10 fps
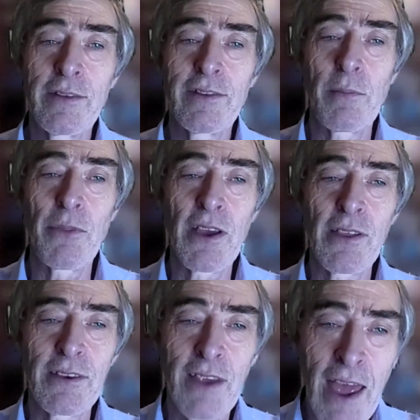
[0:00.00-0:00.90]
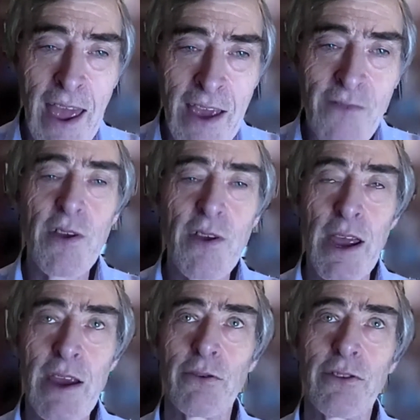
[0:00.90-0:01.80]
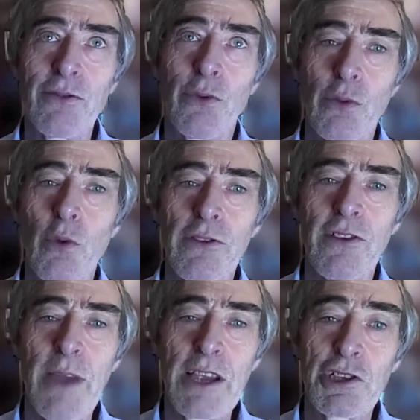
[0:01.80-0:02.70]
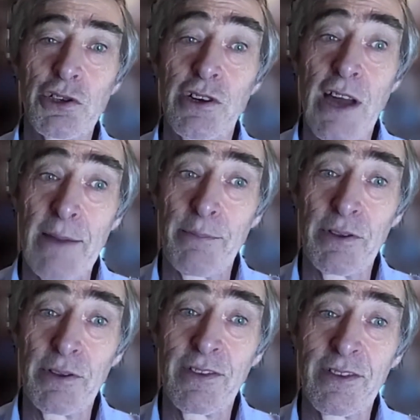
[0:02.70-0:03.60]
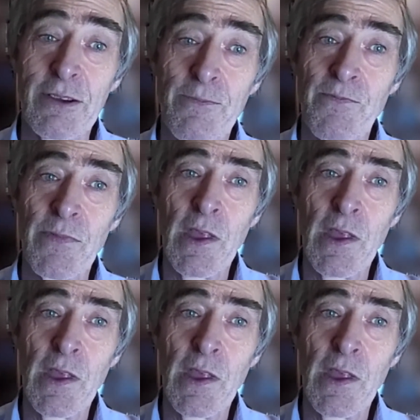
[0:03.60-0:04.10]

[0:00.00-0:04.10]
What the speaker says: and something that every parent will want to make sure happens.